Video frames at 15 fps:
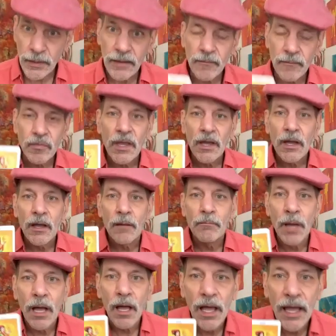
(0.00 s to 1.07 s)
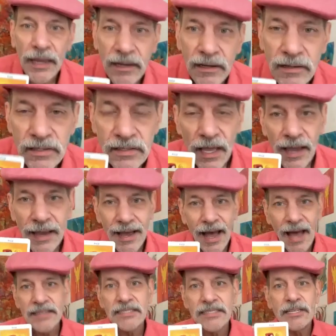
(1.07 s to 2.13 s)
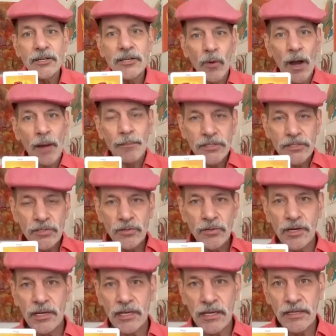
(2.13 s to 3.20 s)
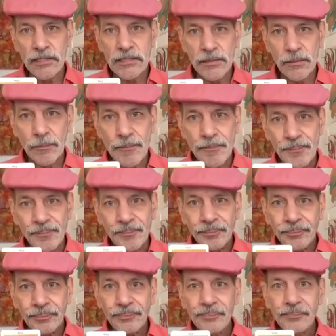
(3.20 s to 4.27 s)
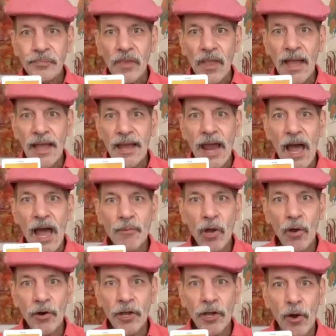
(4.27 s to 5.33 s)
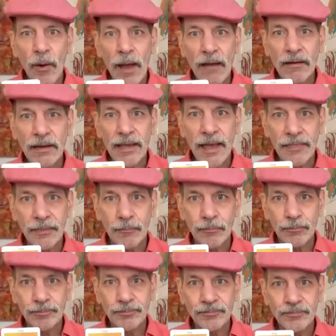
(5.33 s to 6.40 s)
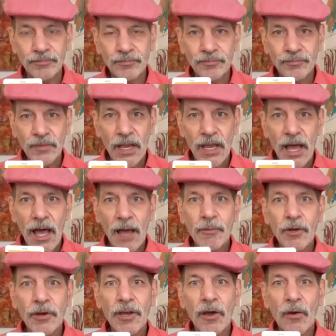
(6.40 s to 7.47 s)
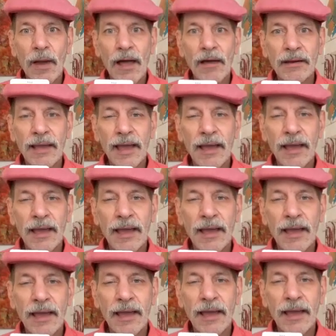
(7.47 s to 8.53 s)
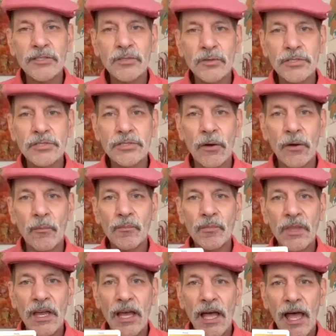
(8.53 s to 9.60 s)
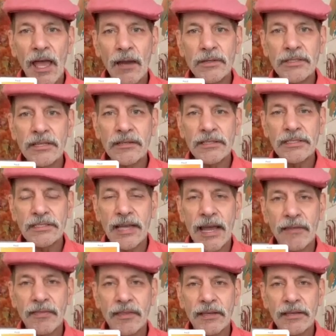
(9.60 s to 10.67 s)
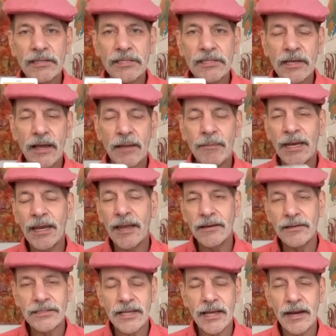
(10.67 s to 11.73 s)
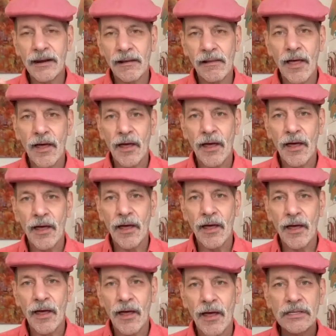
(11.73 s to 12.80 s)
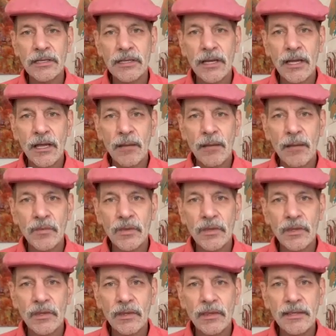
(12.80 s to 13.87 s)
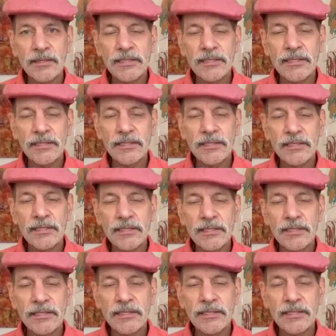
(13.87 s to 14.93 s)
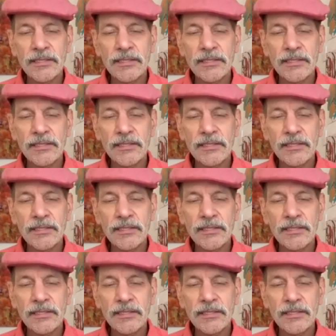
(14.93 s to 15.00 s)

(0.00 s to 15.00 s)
me. Mind is like, I see new opportunities and I'm going to go out and get them. I'm going to go out and get them. And it's also, I always understand this. I mean, I understand it a lot of ways, but this is really